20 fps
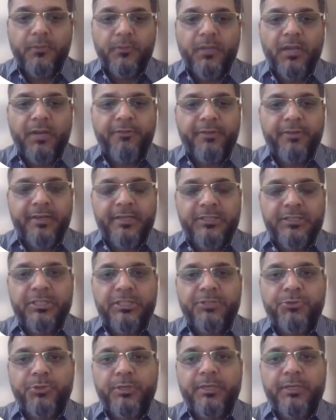Awareness
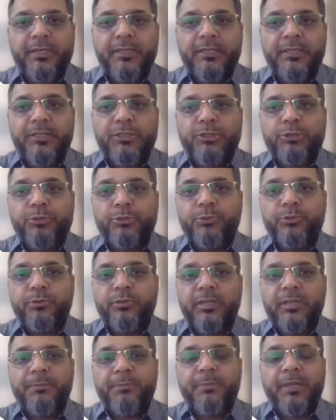and training to
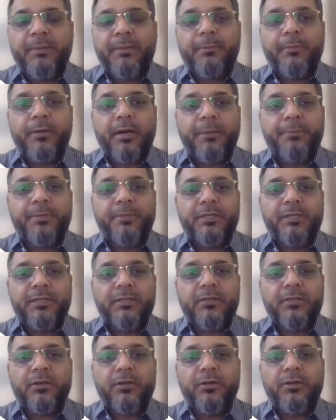keep them
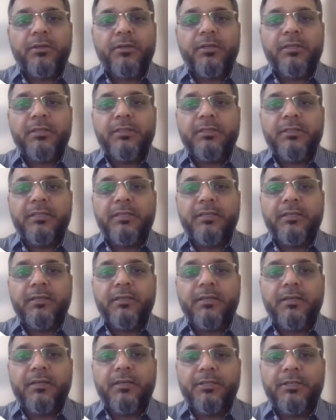updated on the
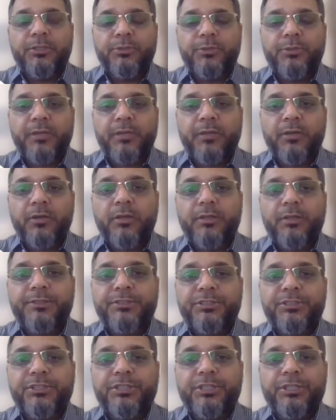new
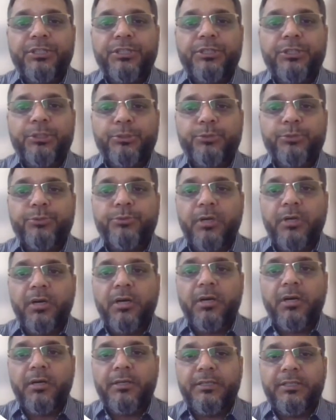technology, new
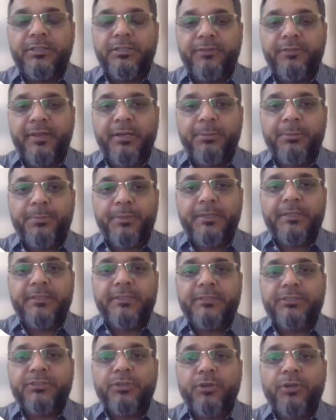the
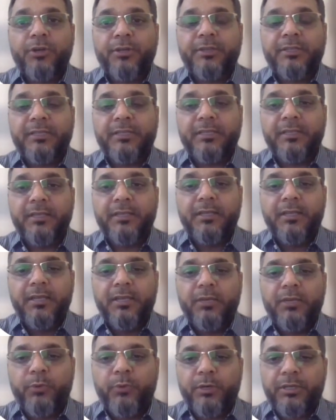developments, or the
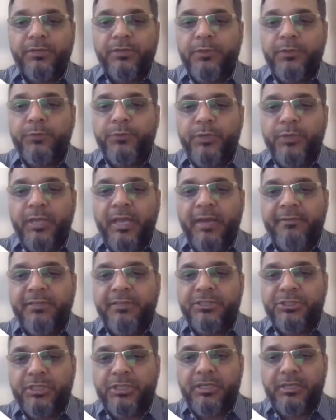whatever we have
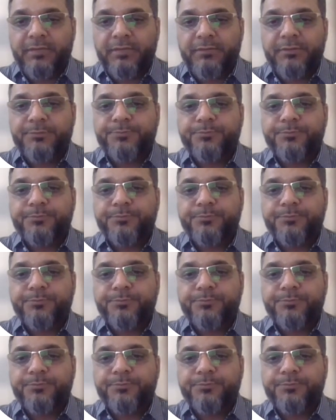achieved